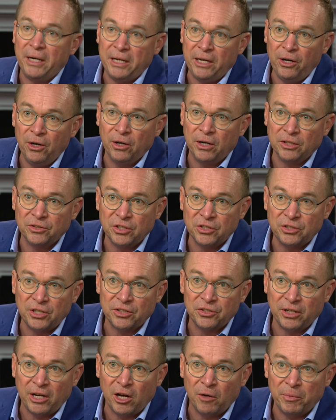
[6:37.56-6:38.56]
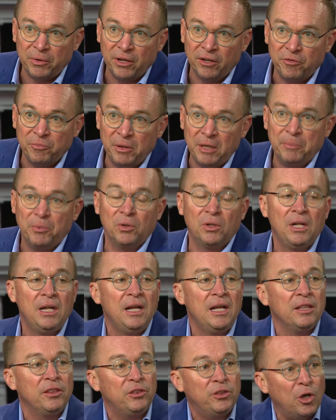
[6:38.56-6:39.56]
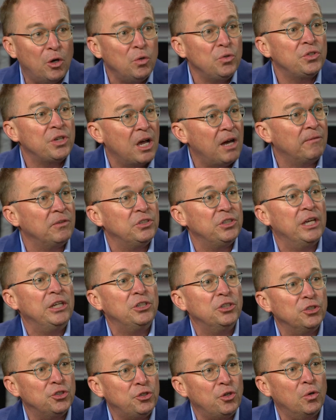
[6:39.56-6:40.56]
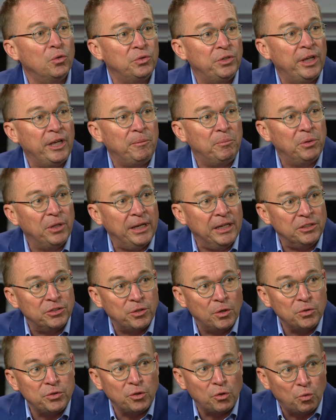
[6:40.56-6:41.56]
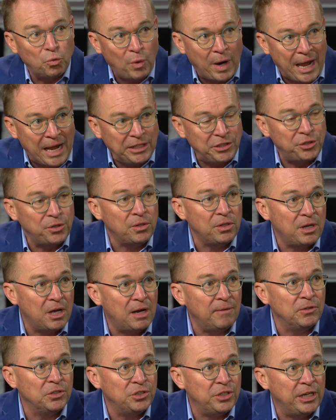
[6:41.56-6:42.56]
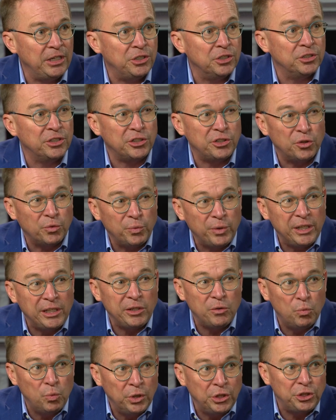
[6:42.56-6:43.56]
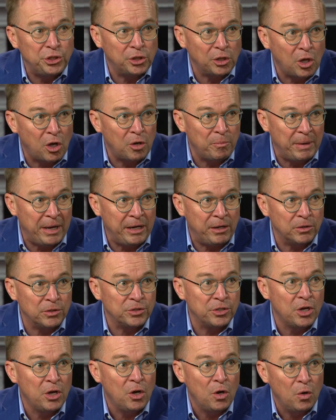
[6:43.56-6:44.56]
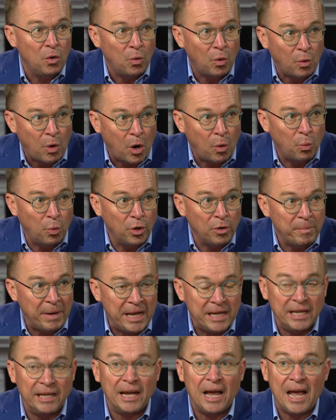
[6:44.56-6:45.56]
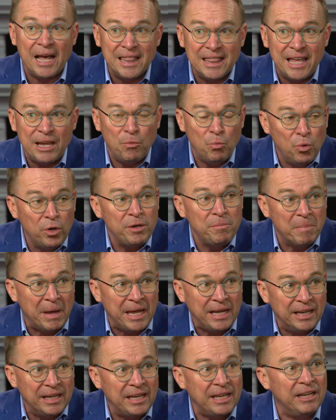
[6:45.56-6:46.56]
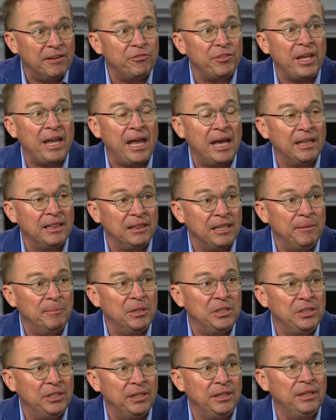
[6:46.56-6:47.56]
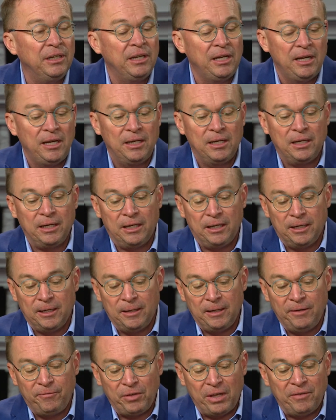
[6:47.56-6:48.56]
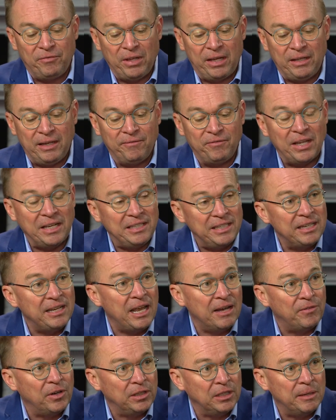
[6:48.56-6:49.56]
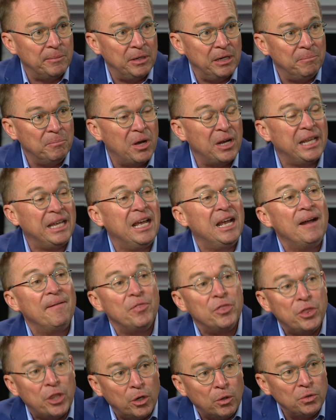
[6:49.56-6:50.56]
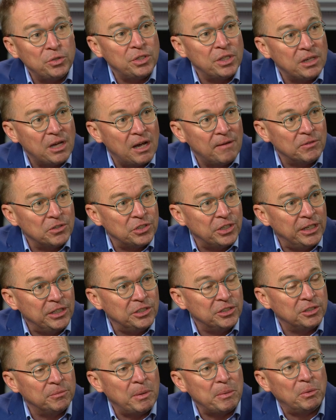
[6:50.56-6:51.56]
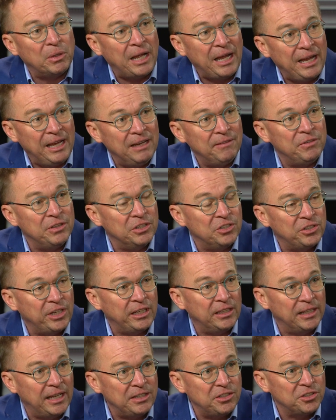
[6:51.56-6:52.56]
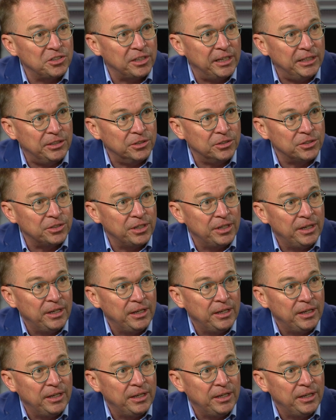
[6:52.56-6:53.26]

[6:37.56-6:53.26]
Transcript: it here because this doesn't help enough people. Those conversations don't take place. Those are rational conversations that you really wish lawmakers were making, and they would make it if they had limited, if they didn't have unlimited money. Those are the conversations that people have in the state legislatures,